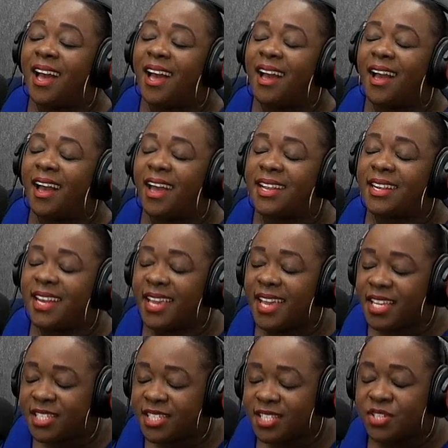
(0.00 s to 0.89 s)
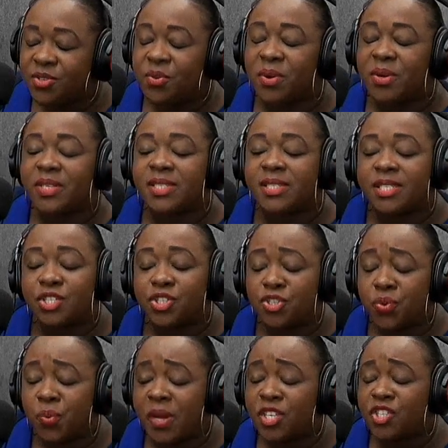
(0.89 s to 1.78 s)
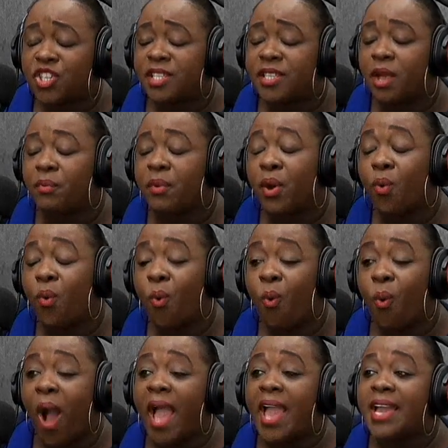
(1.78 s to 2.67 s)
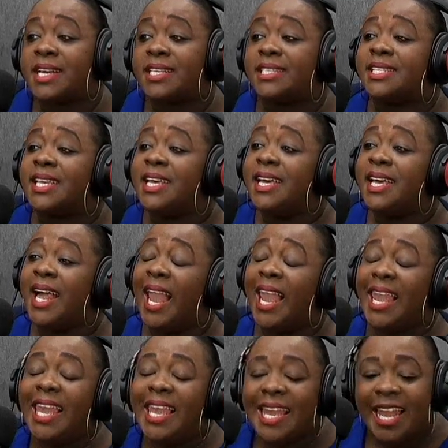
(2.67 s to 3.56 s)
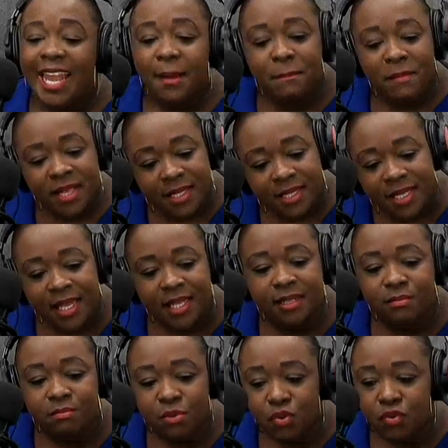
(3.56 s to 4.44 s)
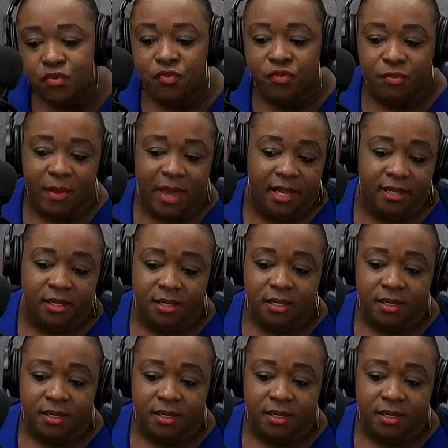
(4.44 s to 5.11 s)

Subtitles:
an issue or a situation that requires limited movement.